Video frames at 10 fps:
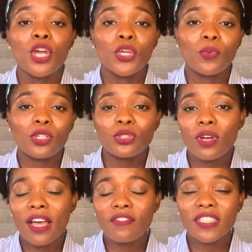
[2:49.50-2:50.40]
you want to
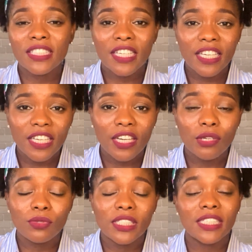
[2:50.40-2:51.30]
have a skincare
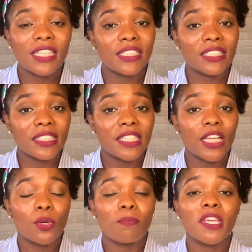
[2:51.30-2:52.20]
routine that is
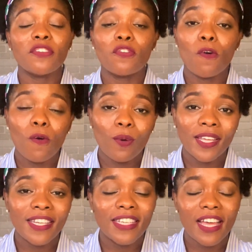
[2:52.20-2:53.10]
tailor-made for
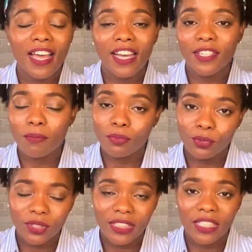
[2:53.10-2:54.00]
oily, acne-prone
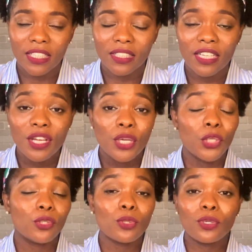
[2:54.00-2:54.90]
skin. You
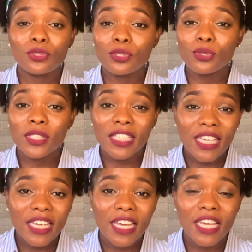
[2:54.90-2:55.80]
also want to use
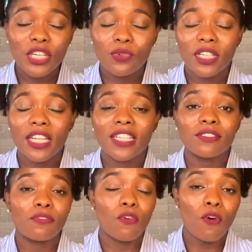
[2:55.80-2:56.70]
skincare ingredients
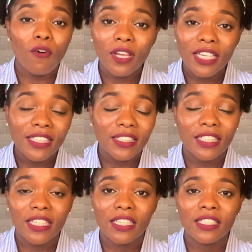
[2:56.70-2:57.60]
for oily
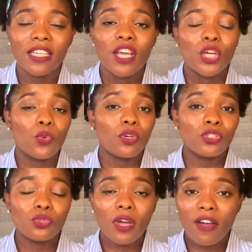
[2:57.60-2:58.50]
skin. You want
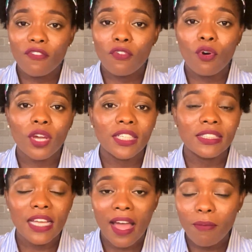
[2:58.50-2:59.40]
to avoid
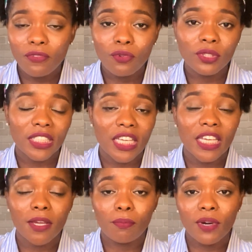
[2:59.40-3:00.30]
harmful
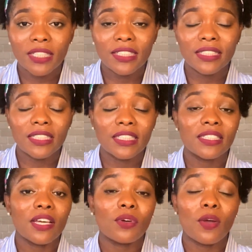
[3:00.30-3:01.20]
skincare practices
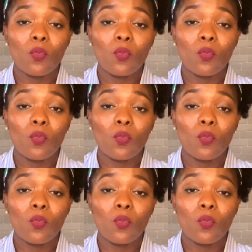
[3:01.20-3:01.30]
that can